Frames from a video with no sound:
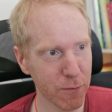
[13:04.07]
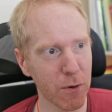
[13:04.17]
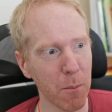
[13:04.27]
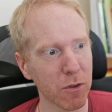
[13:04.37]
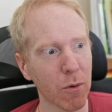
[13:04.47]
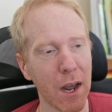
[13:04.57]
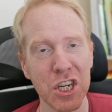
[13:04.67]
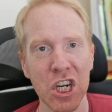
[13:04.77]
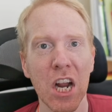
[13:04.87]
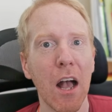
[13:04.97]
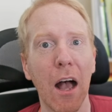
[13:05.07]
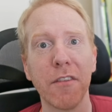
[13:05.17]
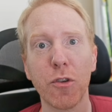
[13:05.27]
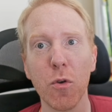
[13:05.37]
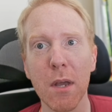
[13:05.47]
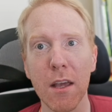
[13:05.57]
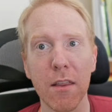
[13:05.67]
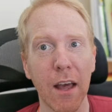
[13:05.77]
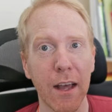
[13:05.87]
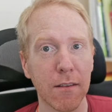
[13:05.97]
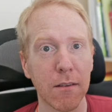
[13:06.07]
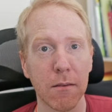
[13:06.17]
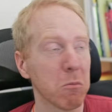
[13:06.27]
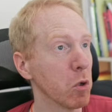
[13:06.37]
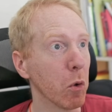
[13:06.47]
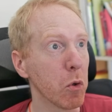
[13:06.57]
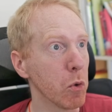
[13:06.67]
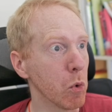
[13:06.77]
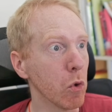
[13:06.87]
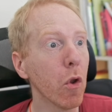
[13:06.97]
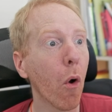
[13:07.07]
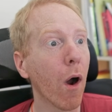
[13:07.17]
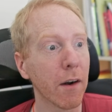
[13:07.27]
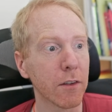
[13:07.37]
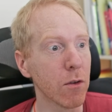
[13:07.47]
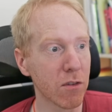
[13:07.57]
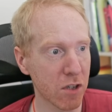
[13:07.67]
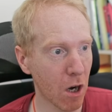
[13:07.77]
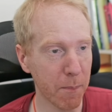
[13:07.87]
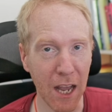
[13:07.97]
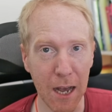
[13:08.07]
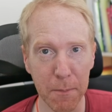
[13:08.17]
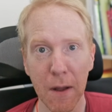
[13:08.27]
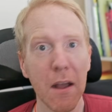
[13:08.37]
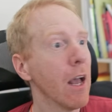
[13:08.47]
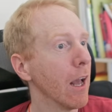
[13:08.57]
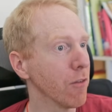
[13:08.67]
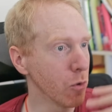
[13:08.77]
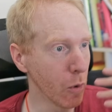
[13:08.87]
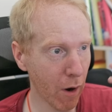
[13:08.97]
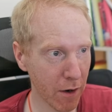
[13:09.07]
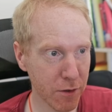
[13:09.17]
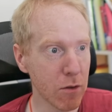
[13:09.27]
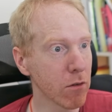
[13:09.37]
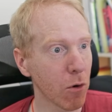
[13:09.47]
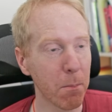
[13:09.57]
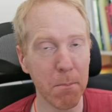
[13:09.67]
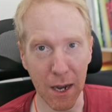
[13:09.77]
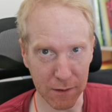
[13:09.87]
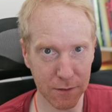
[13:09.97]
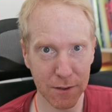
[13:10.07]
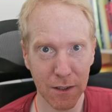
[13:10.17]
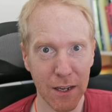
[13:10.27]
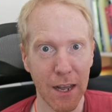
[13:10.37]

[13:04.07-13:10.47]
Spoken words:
from scratch, assuming that you know how to use SharpCap and you know how to use your mount